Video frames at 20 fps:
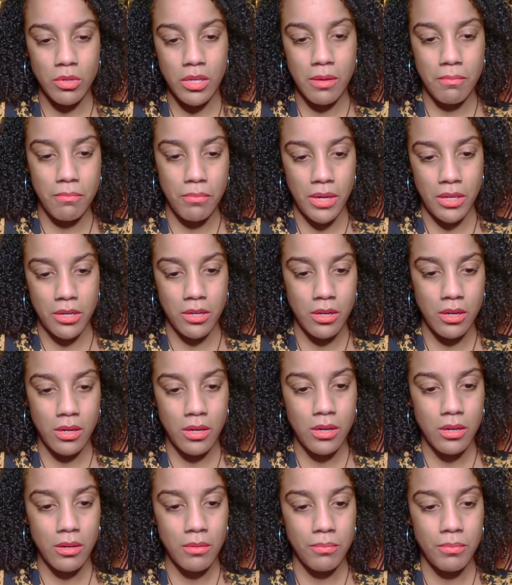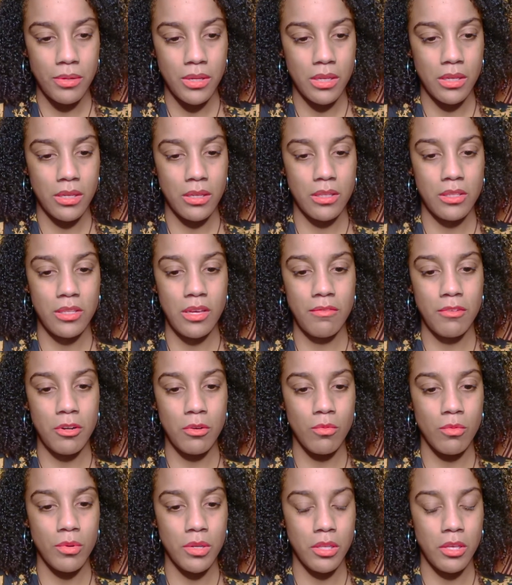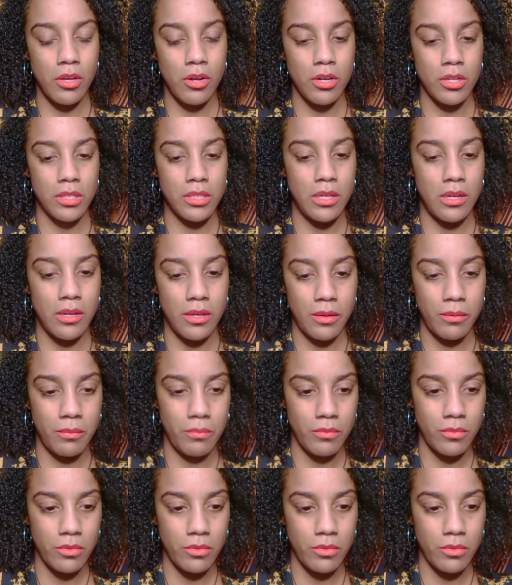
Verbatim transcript: get better, but he's having a really hard time.